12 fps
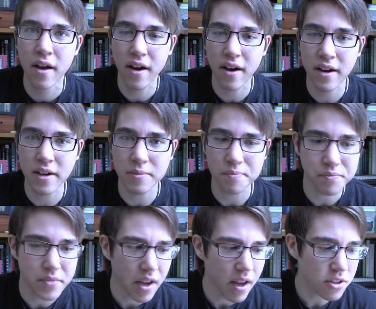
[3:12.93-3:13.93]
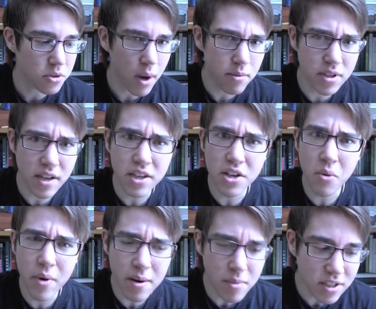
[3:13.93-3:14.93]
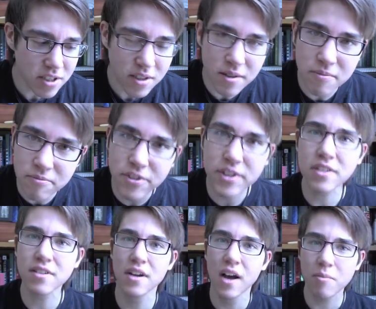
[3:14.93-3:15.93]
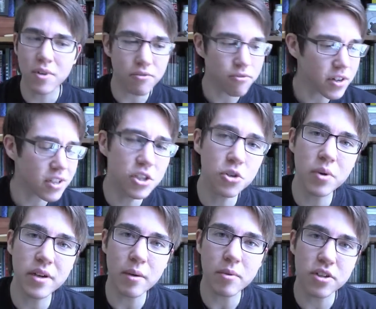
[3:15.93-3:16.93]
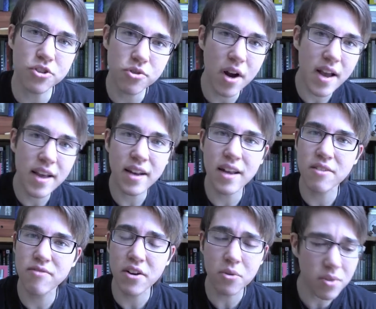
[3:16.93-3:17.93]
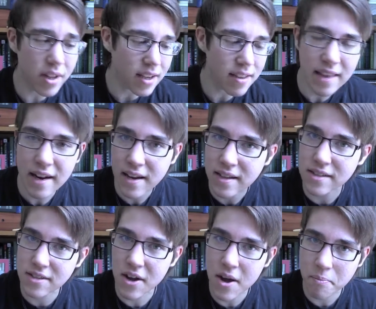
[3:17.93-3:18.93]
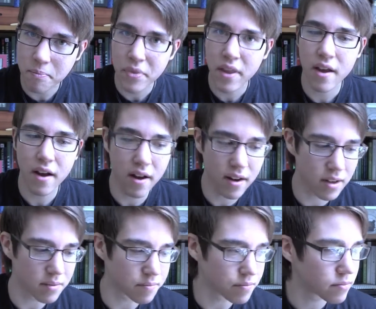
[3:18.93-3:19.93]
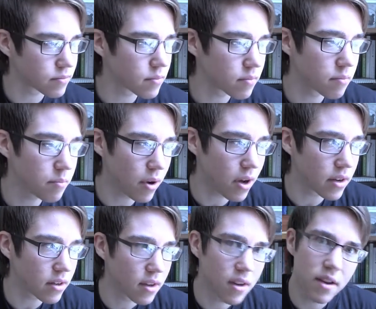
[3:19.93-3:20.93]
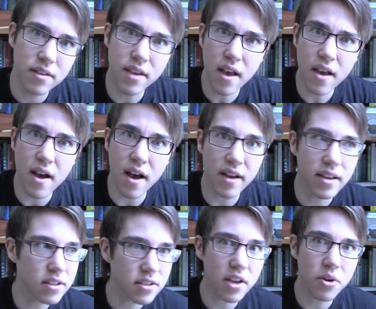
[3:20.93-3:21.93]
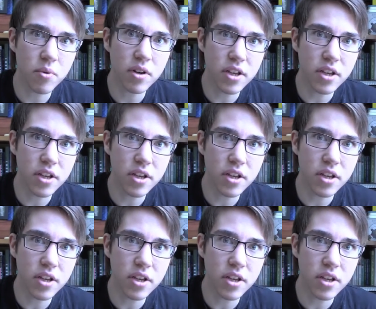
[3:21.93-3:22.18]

Um, and so I was like, you know what? I'm just gonna freaking, I'm gonna freaking do it. I'm gonna try it, and if I don't like it, then I can stop. Um, but yeah, it's like really